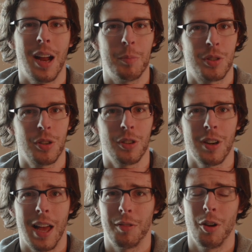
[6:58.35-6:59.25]
I'm
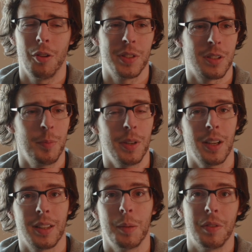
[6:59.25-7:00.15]
sure, I don't know if it's gonna be
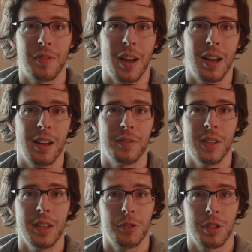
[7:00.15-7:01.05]
like the
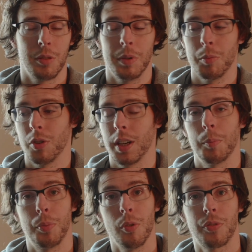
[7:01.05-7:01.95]
MP5, or is it gonna be more like
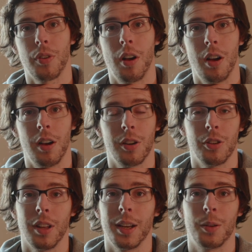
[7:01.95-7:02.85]
a bullfrog,
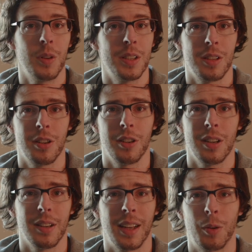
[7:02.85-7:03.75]
or like, is
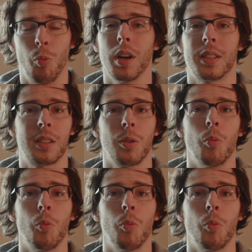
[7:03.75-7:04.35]
there, like, what's